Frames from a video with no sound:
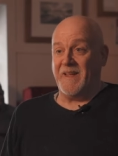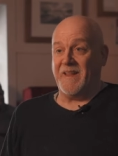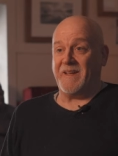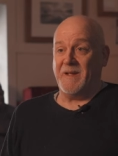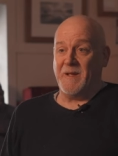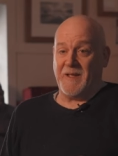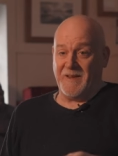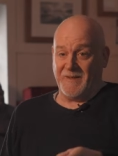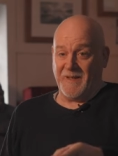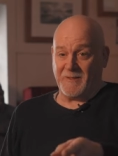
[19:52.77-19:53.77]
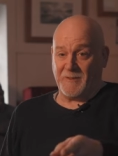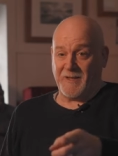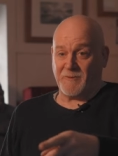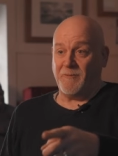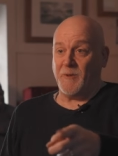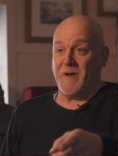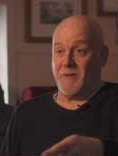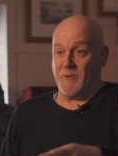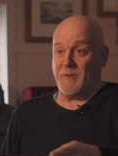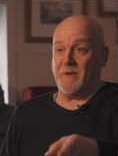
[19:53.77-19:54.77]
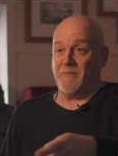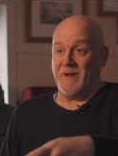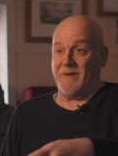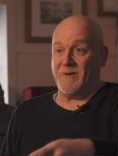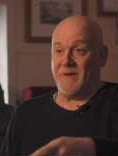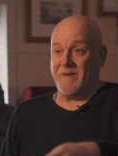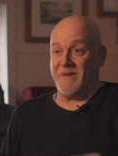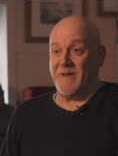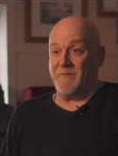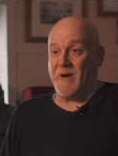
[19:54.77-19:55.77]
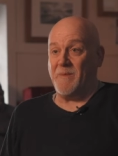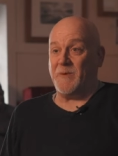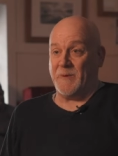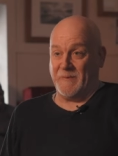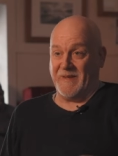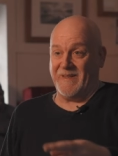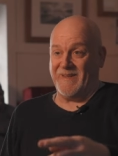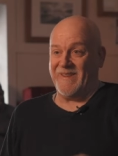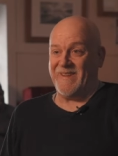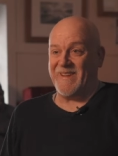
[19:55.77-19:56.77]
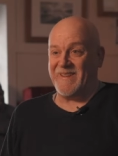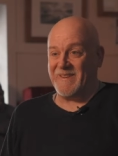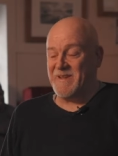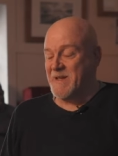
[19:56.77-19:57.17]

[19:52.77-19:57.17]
That, you know, that's the view I used to have when I was in the prep room, you know, and